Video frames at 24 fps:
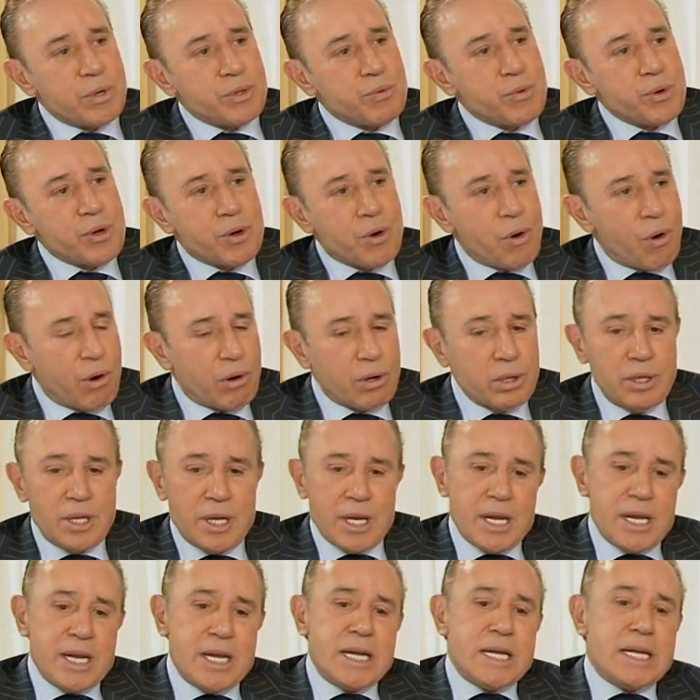what we call
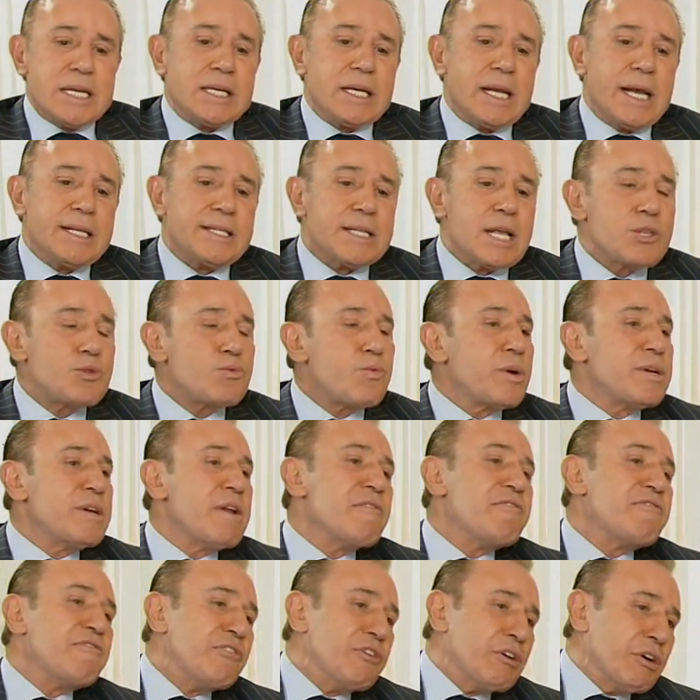the
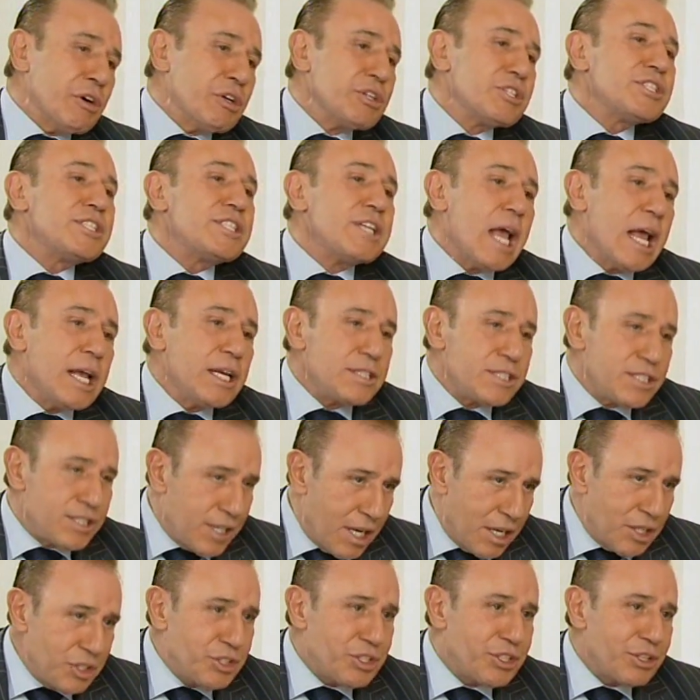21st
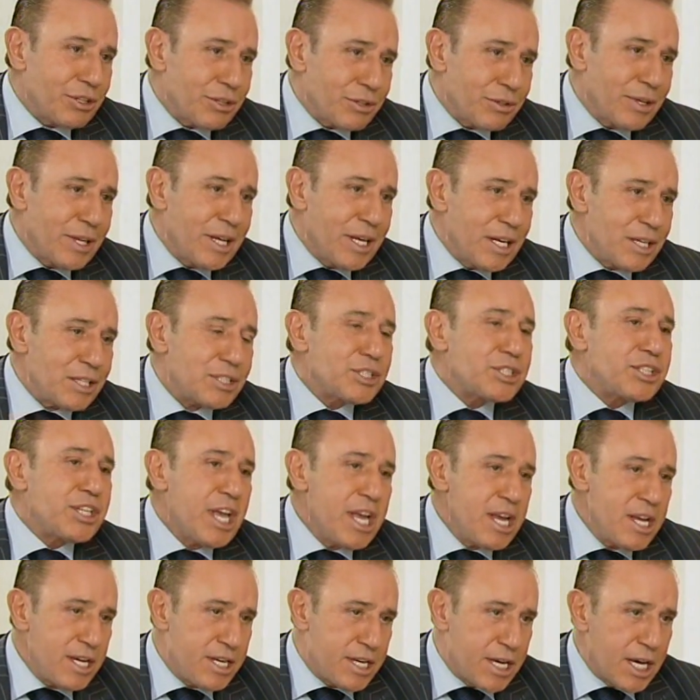century
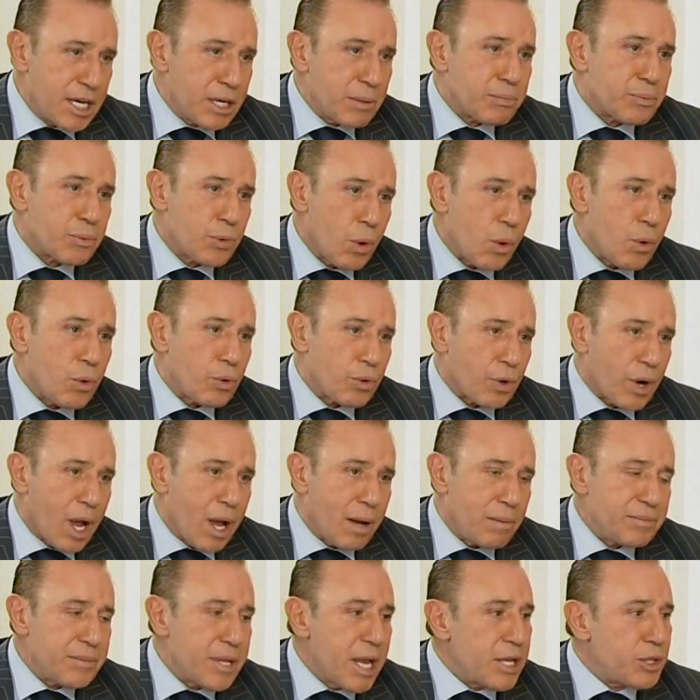skincare
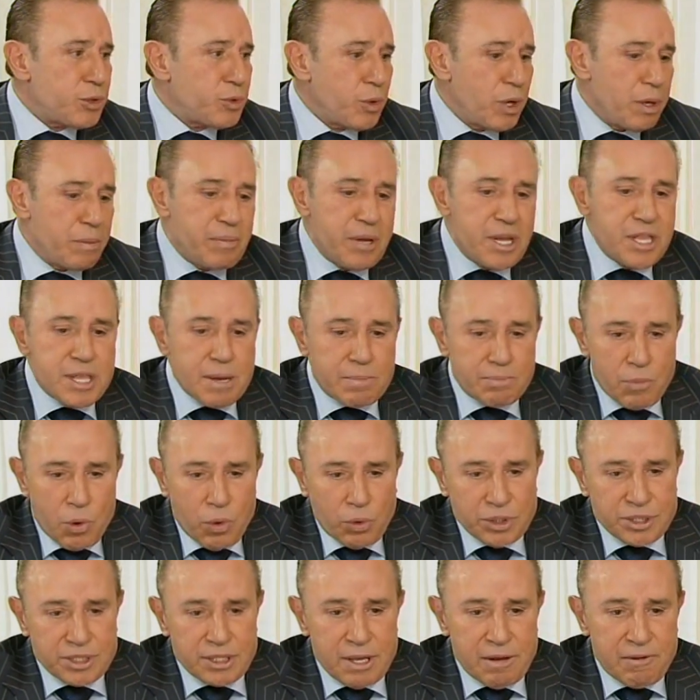program that will be the
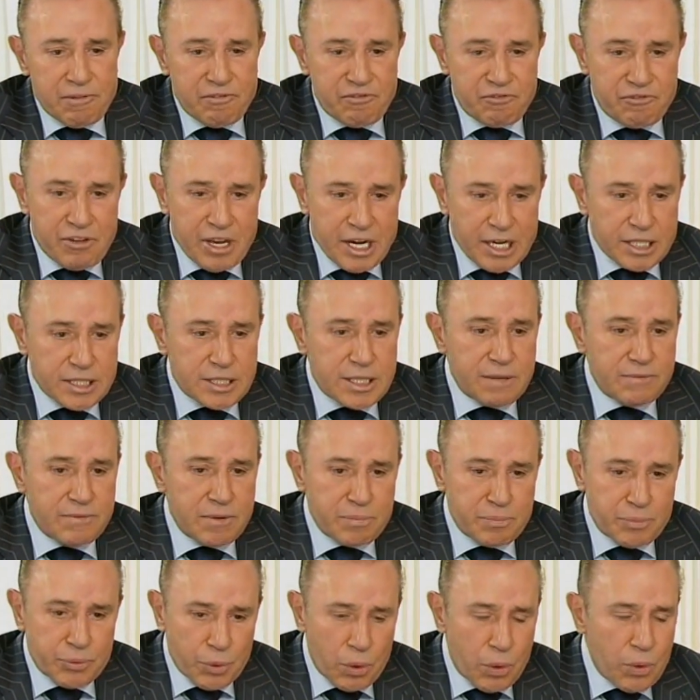most effective
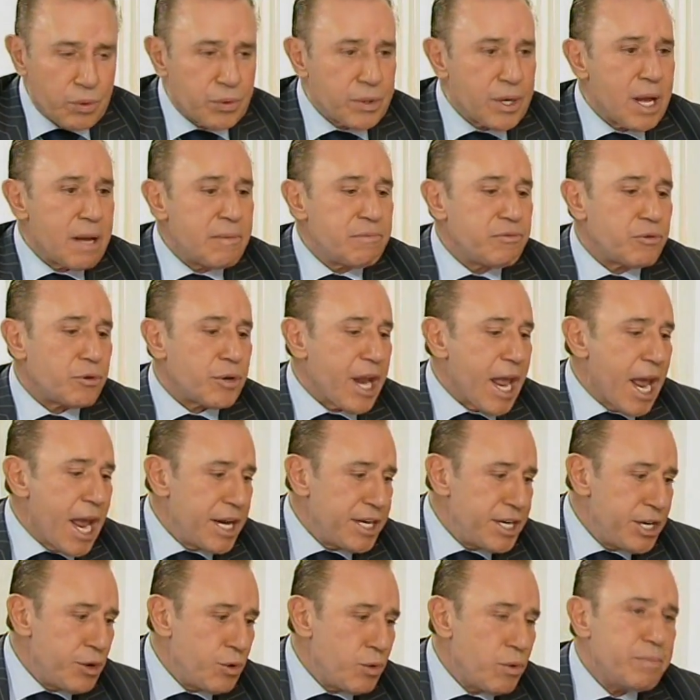program for
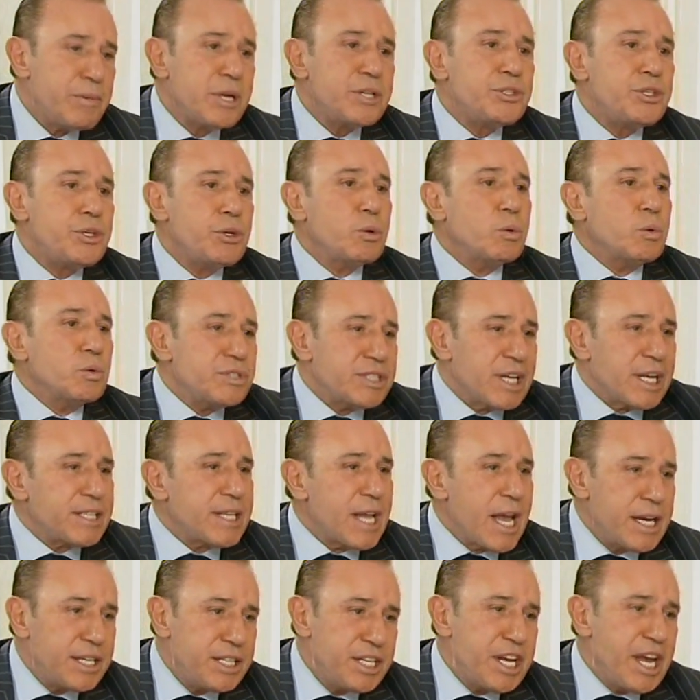any woman to use at
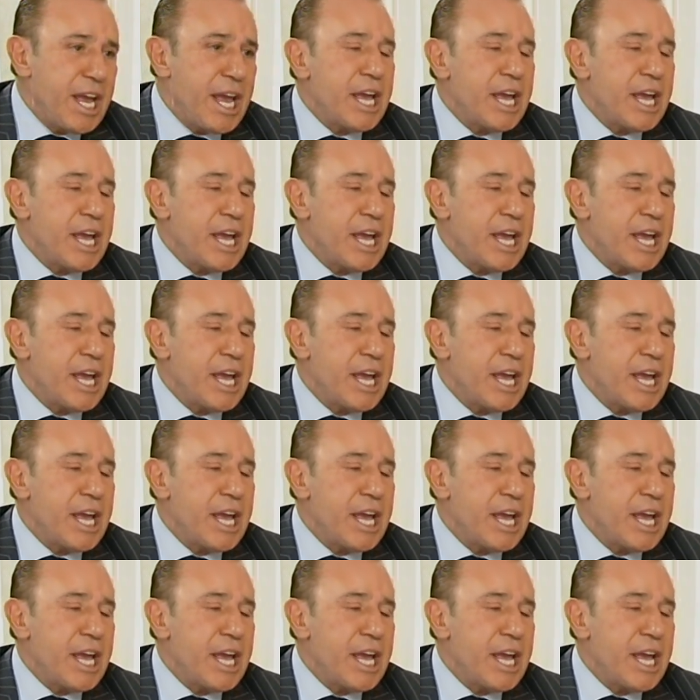any